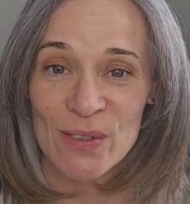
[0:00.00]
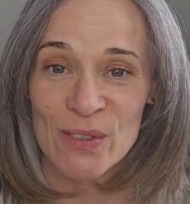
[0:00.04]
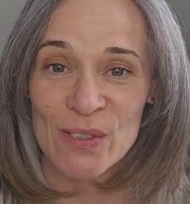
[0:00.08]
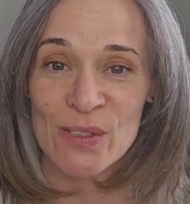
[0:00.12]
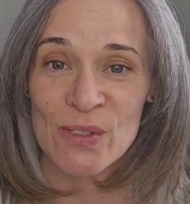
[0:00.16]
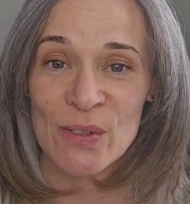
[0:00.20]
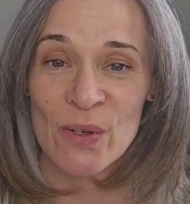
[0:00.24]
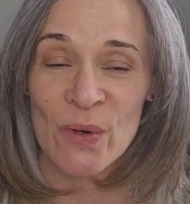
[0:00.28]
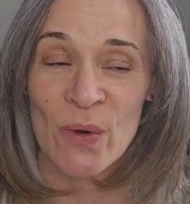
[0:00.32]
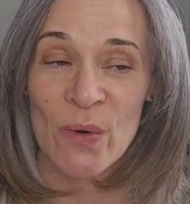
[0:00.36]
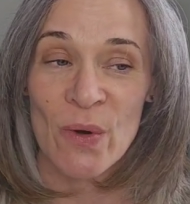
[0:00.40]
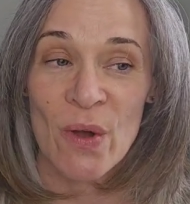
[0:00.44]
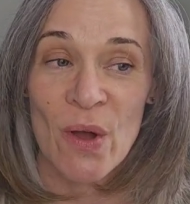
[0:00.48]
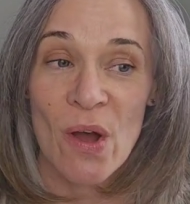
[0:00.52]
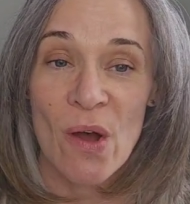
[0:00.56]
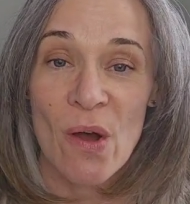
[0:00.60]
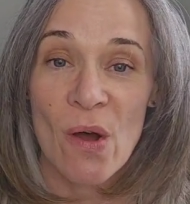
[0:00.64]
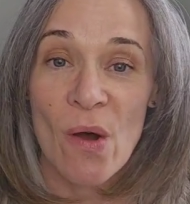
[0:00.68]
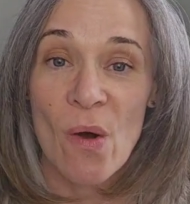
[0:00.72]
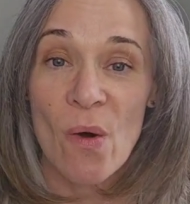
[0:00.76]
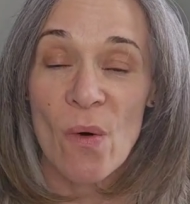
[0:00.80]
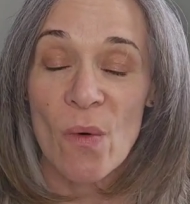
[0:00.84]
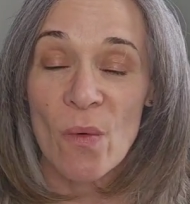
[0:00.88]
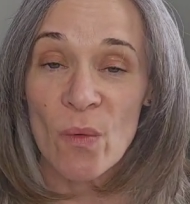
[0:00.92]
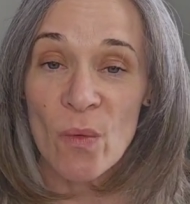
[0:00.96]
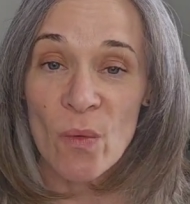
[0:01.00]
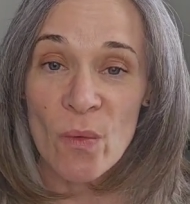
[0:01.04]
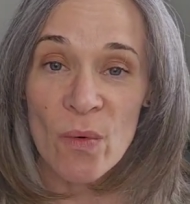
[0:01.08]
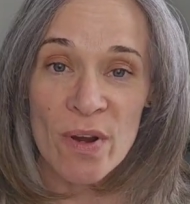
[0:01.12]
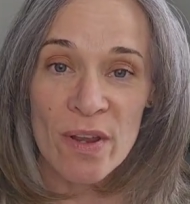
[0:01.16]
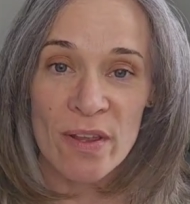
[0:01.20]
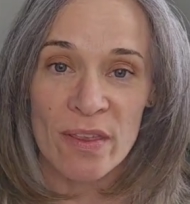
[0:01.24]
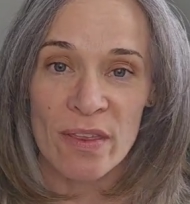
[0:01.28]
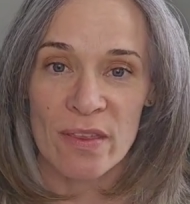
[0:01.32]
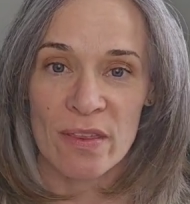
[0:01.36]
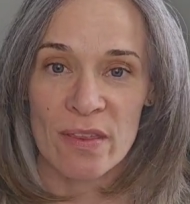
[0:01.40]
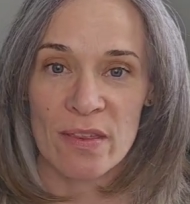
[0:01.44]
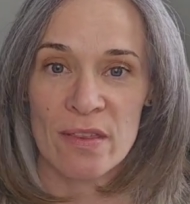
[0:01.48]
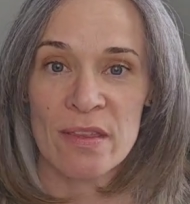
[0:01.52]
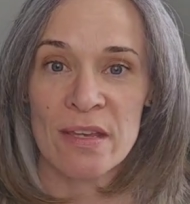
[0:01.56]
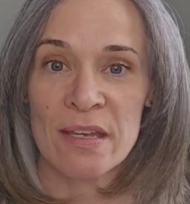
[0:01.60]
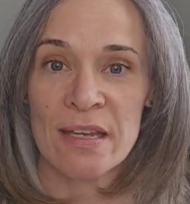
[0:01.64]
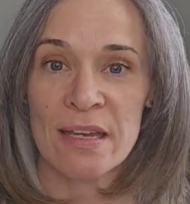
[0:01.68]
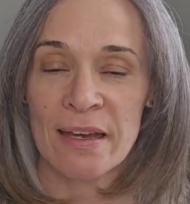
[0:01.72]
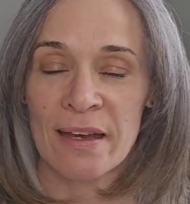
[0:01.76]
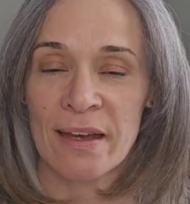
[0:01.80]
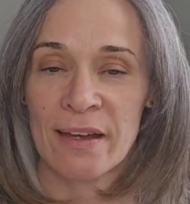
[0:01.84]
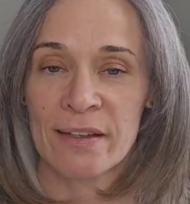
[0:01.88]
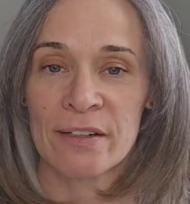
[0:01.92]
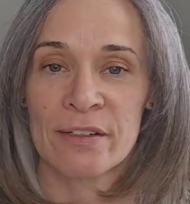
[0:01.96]
So with the
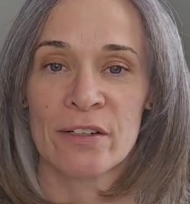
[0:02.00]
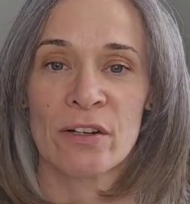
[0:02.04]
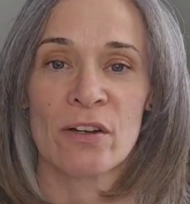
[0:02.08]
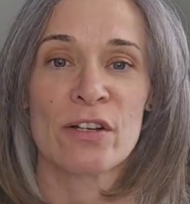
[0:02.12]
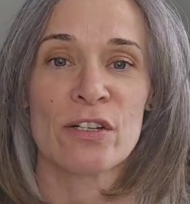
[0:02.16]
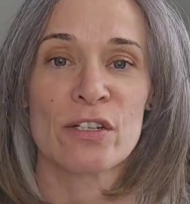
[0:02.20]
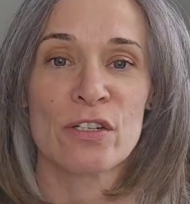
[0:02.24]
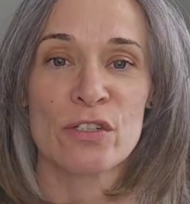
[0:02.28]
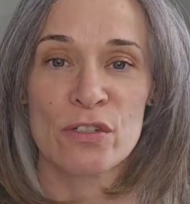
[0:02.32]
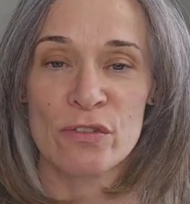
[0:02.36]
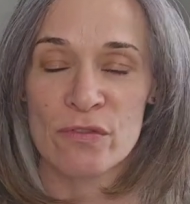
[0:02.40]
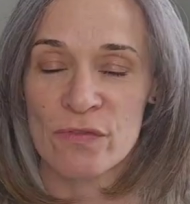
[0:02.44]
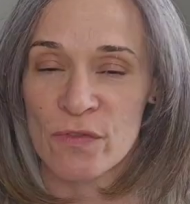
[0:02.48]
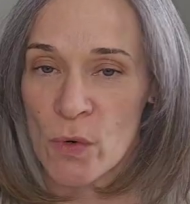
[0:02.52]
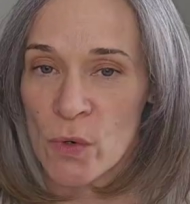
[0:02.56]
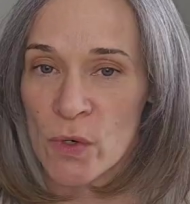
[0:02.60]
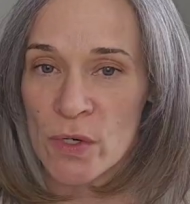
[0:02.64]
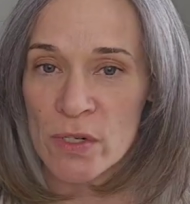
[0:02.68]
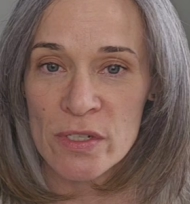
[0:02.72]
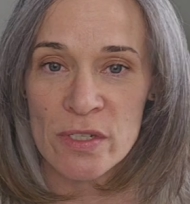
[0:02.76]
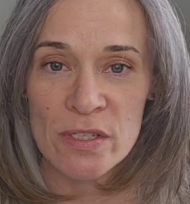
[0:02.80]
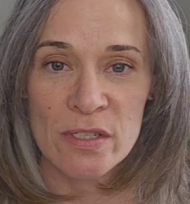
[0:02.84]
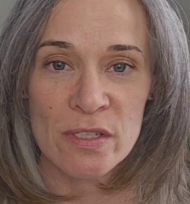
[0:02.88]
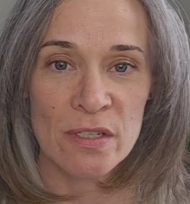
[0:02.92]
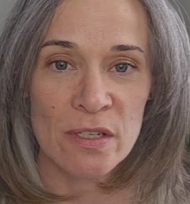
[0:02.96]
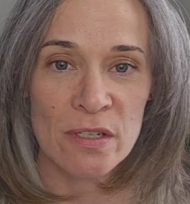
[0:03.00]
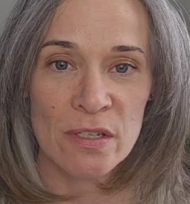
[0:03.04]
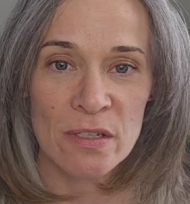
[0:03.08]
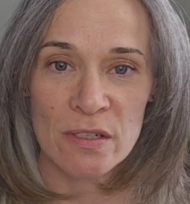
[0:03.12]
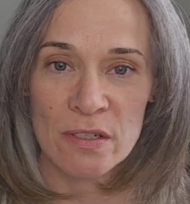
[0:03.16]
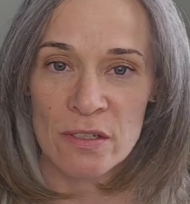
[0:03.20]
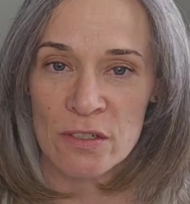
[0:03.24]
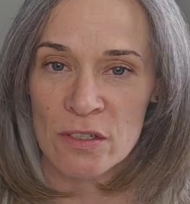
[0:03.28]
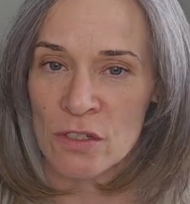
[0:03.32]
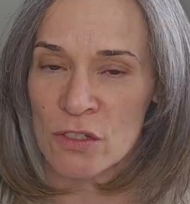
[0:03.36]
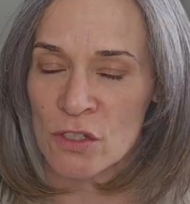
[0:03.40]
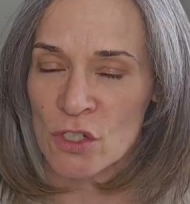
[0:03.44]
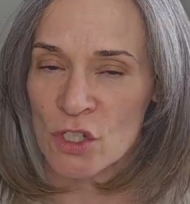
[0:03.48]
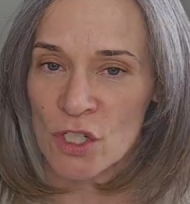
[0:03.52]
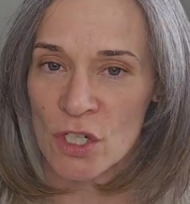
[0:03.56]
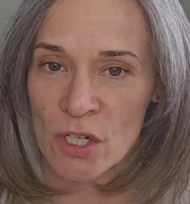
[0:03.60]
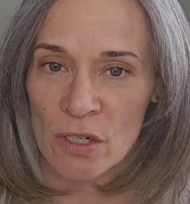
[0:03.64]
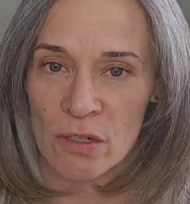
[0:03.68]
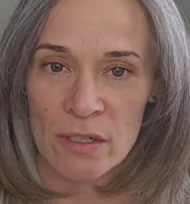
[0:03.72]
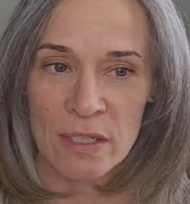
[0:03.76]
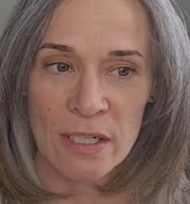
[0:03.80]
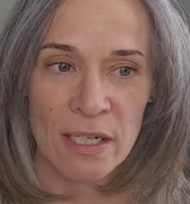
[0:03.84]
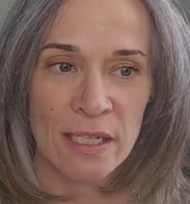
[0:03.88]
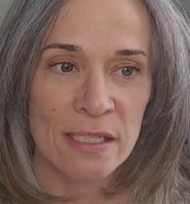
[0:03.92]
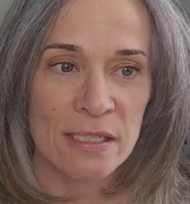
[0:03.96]
added on divorce and
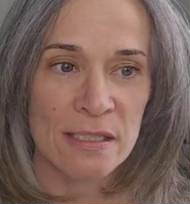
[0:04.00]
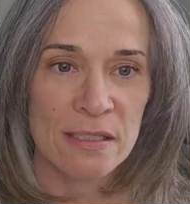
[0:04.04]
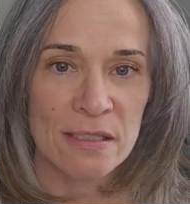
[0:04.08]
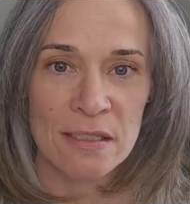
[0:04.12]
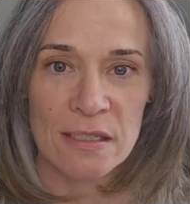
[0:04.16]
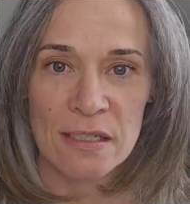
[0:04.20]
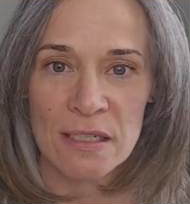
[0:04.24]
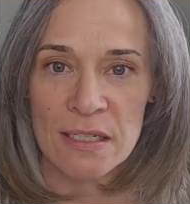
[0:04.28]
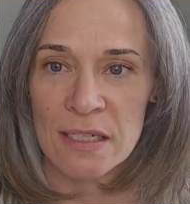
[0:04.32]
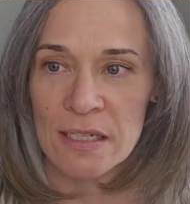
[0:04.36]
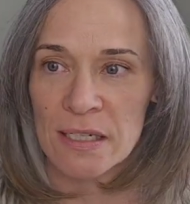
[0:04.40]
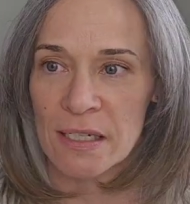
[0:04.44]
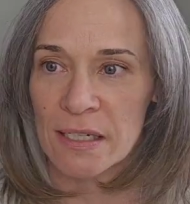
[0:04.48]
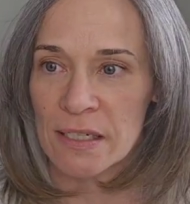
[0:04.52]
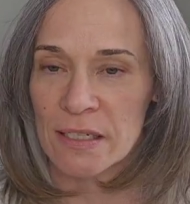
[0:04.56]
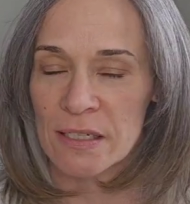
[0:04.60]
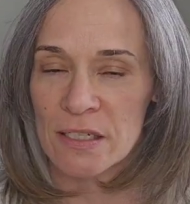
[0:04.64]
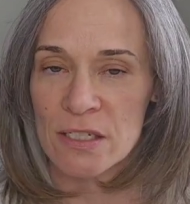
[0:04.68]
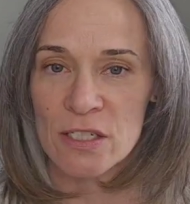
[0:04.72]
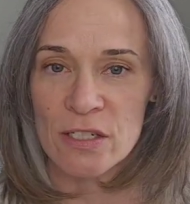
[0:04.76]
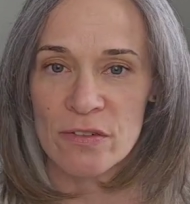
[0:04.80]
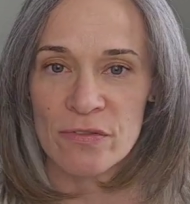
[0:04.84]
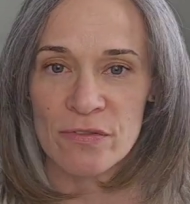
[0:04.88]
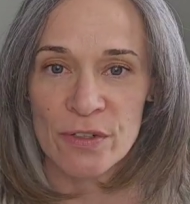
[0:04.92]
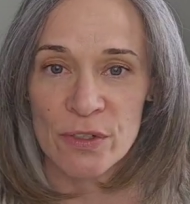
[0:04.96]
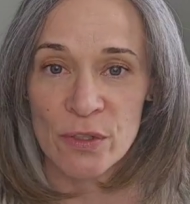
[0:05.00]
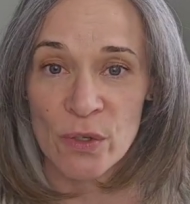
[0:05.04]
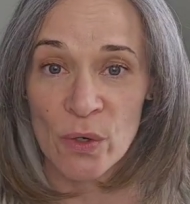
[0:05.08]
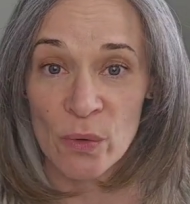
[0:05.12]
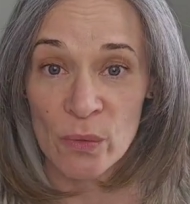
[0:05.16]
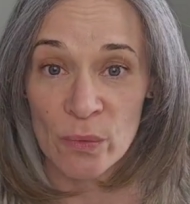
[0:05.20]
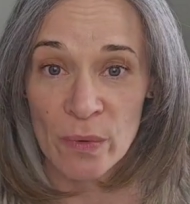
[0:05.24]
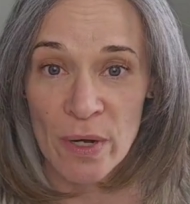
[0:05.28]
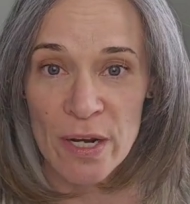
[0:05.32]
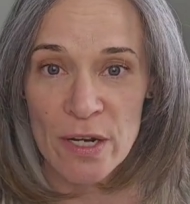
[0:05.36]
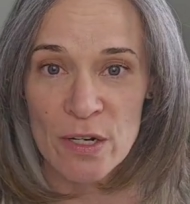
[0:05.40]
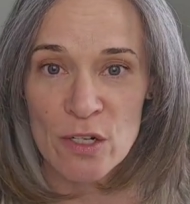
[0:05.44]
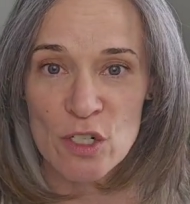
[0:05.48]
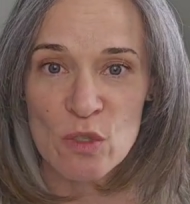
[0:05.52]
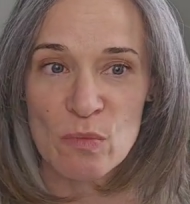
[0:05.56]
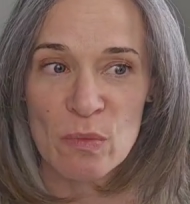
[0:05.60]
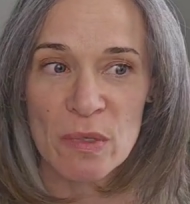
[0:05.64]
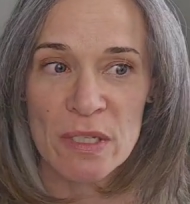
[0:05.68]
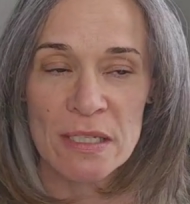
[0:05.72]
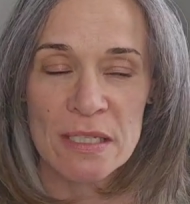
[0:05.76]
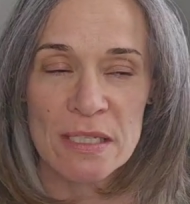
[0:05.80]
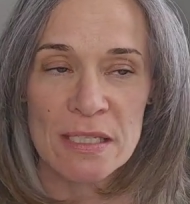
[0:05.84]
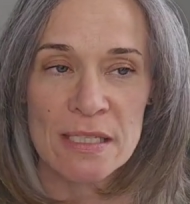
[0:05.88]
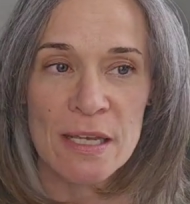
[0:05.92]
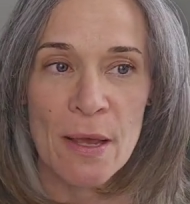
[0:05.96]
shared custody and different
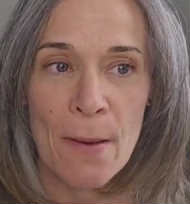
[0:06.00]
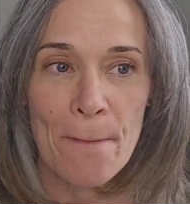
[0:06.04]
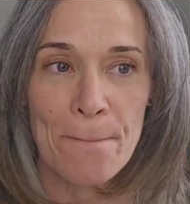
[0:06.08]
arrangements